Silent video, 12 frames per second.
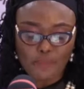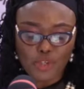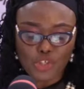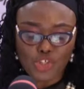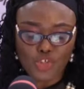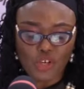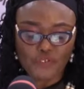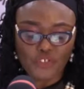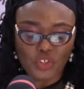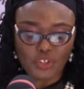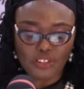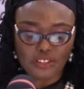the Ministry of
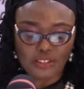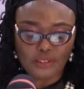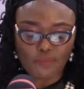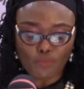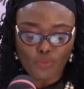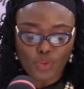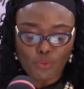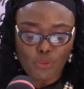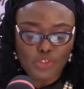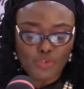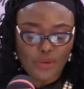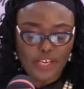Justice
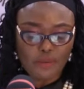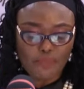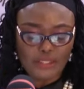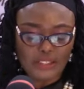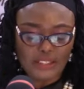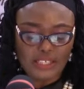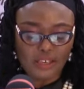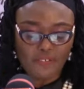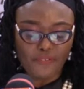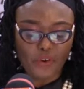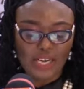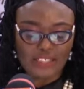with trained personnel
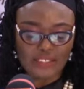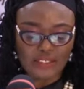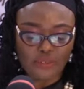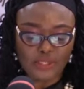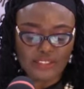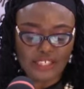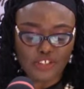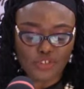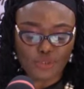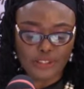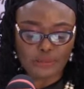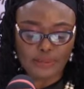for accelerated
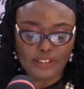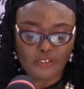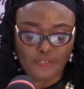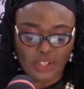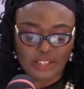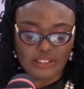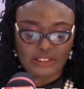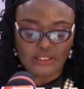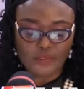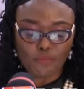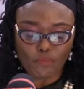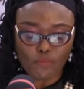treatment of
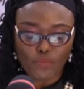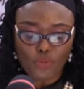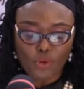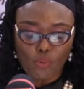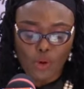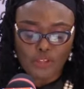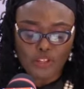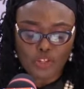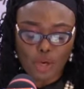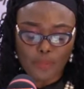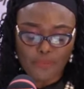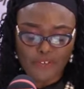cases,
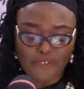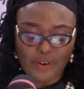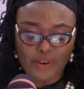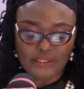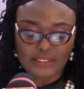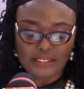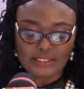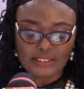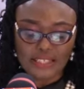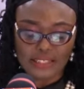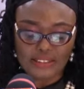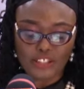one-stop referral
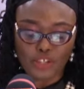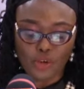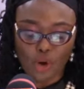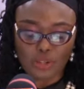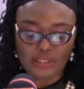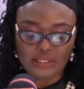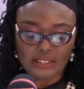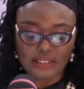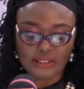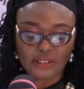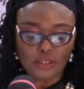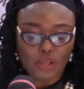centers in all
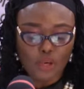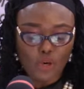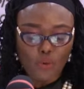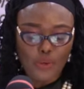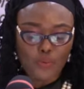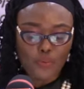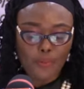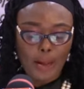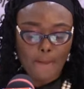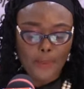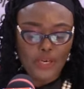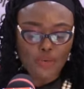states with
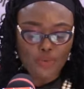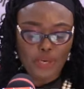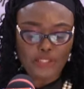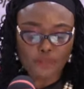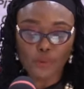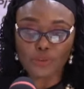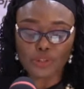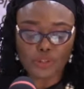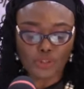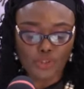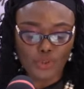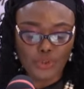rapid
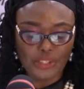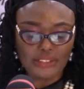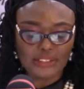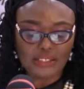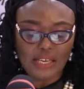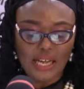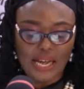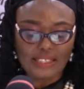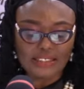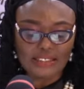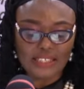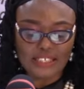response units
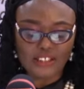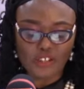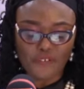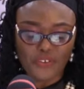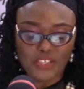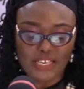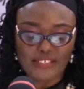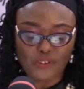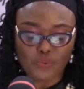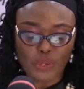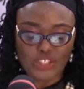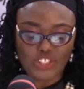and sex
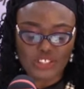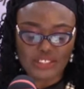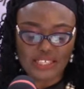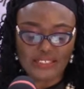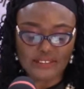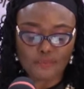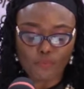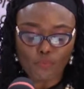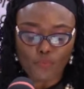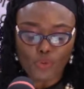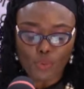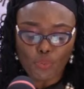offenders registers
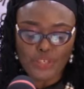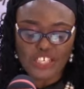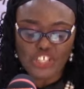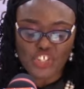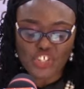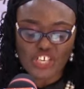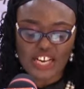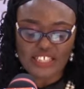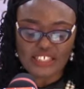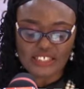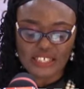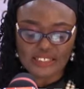with a
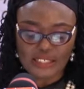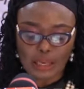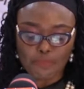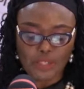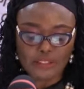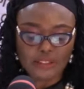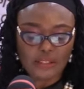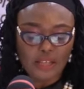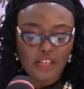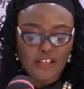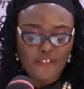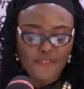shared database,
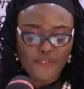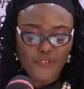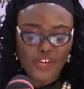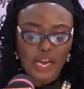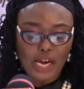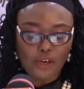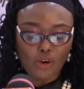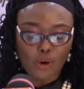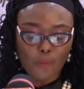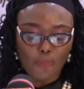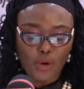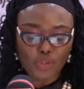free and
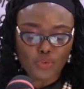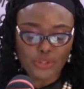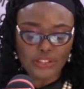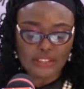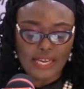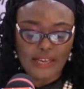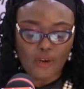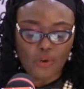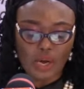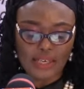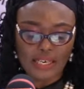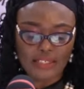compulsory
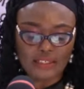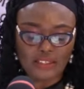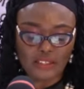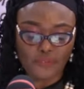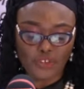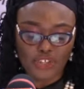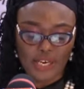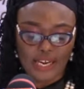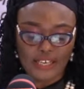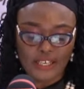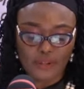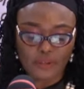psychoanalysis for the
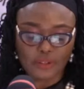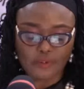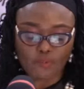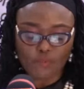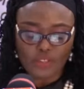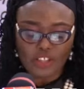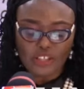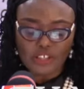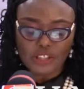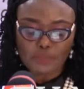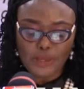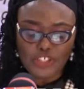accused,
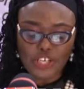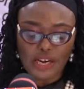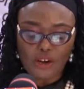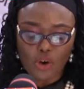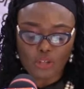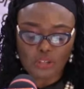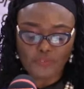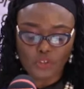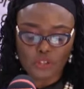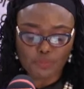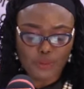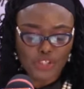special courts
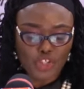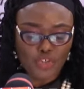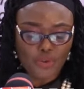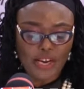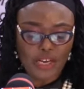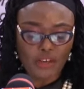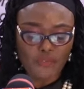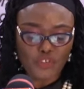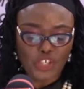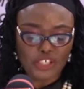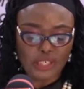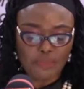for speedy trial of
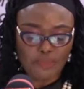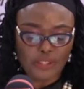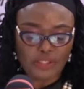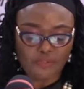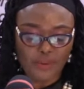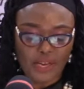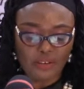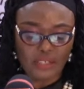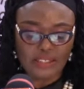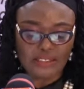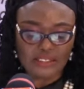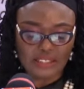gender-based
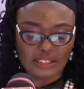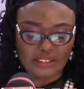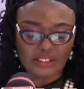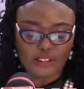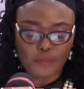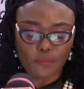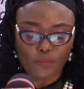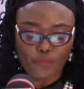violence cases,